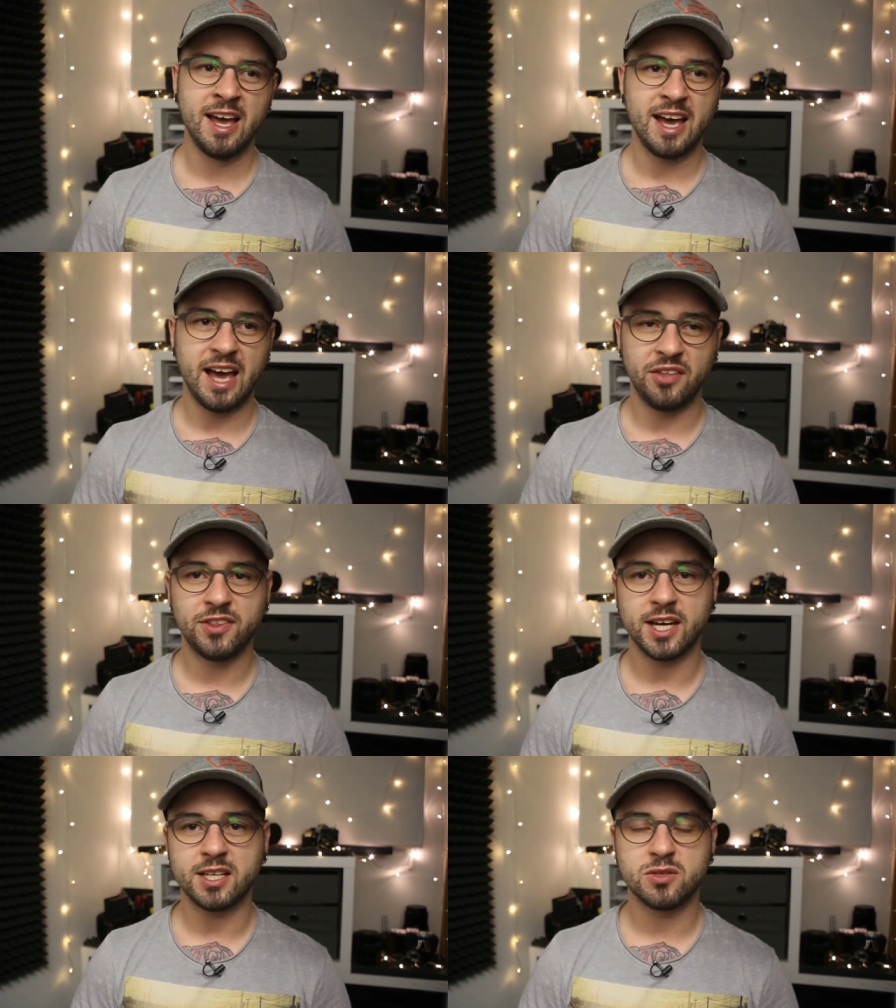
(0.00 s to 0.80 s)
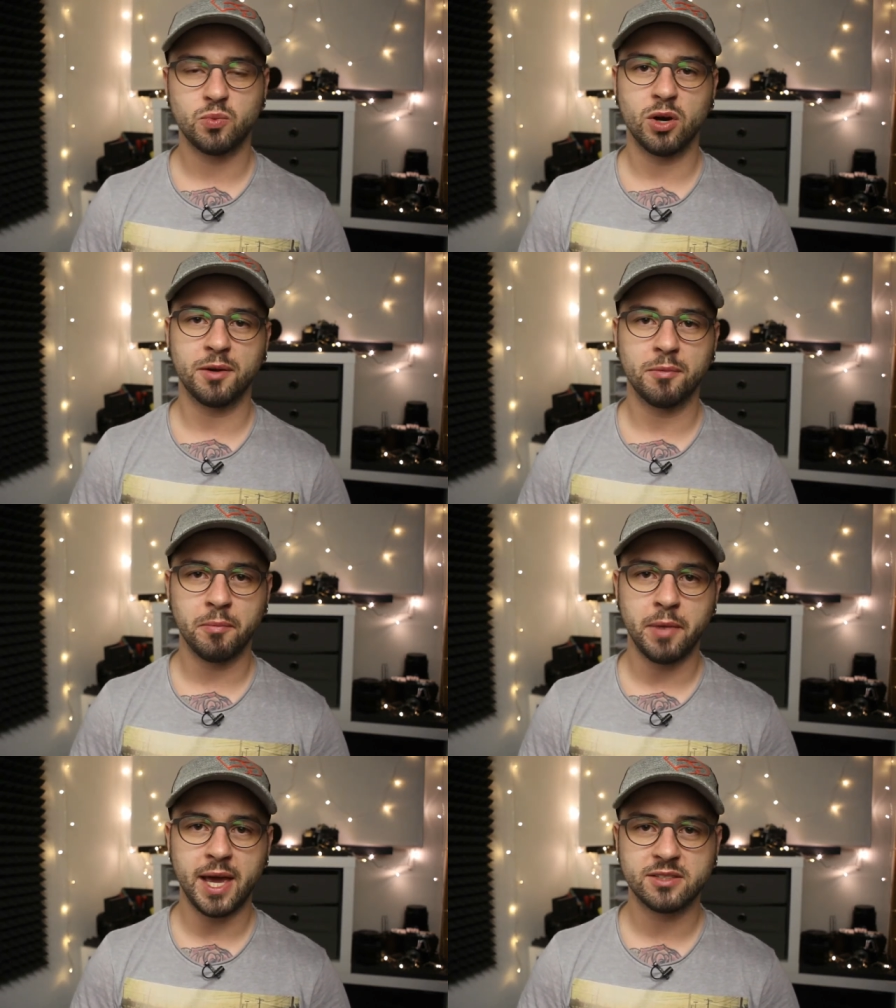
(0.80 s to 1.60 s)
And that's what
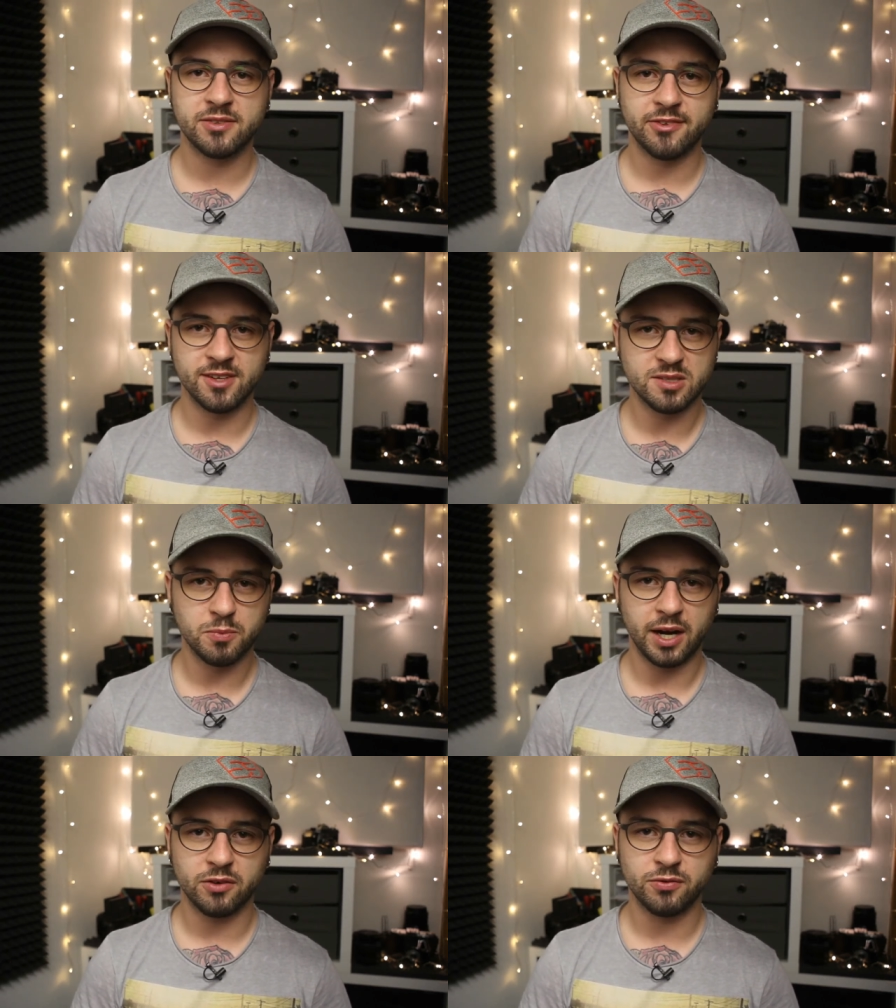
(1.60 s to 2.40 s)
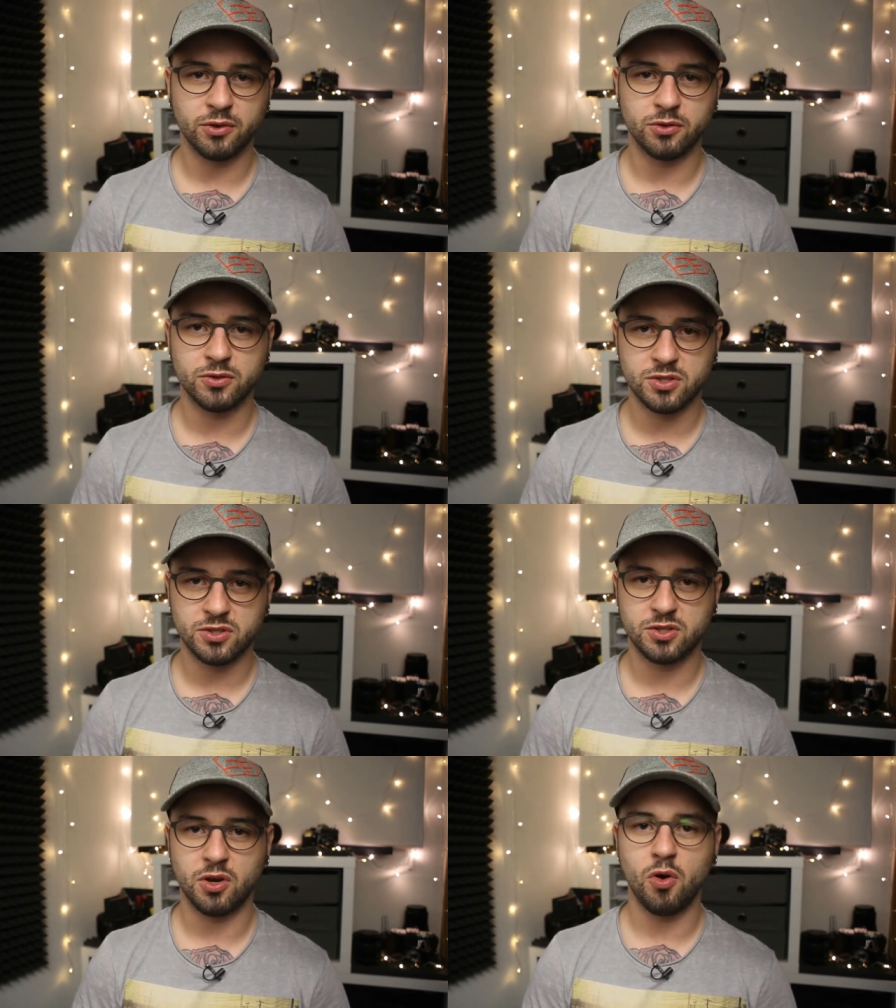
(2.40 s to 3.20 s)
makes this microphone
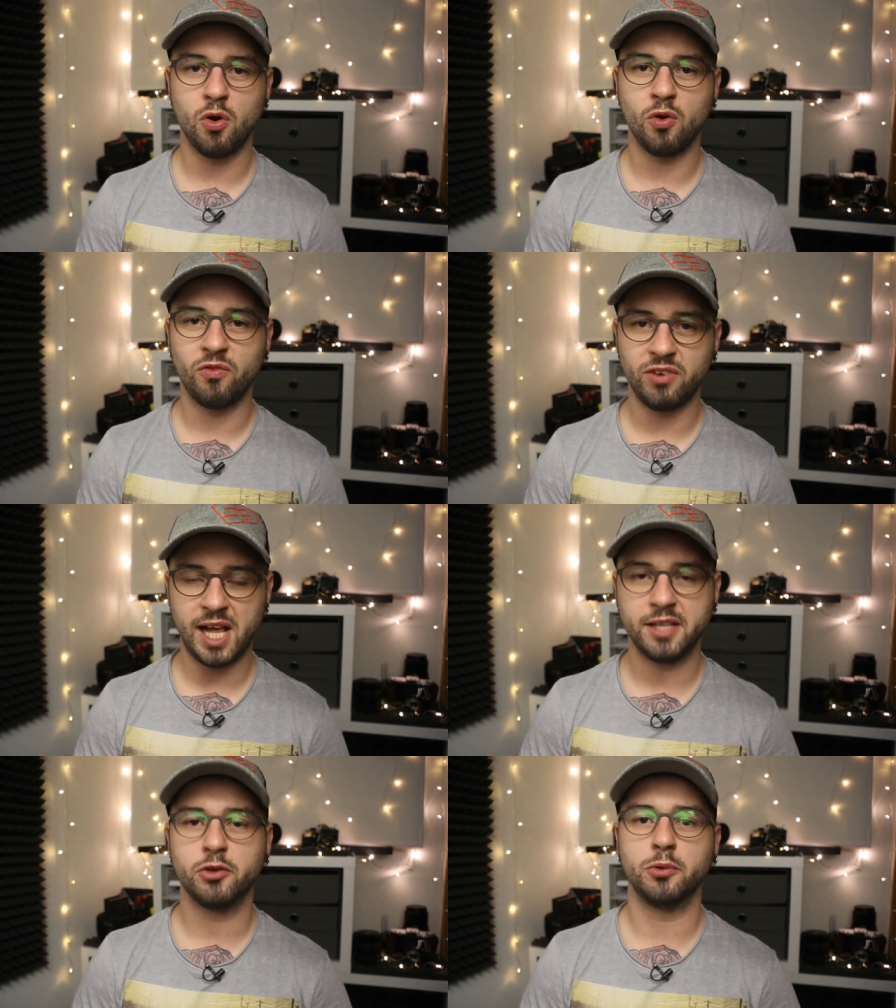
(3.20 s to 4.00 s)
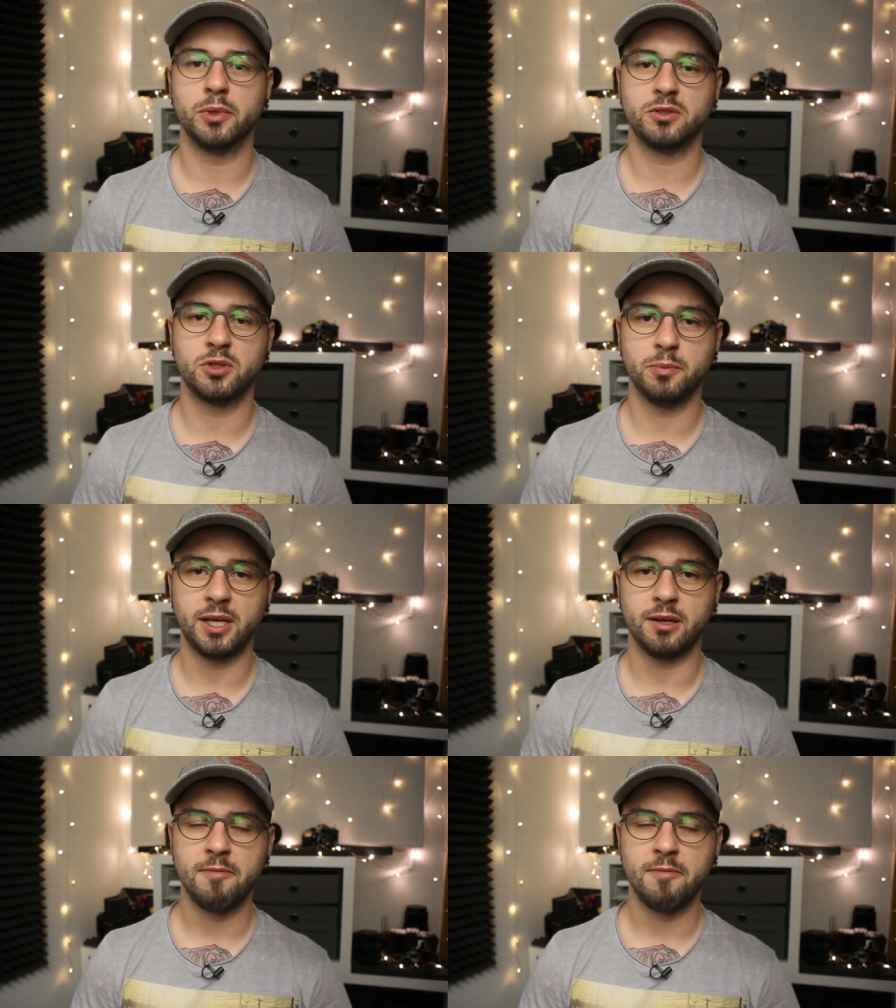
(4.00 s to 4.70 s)
so valuable to me.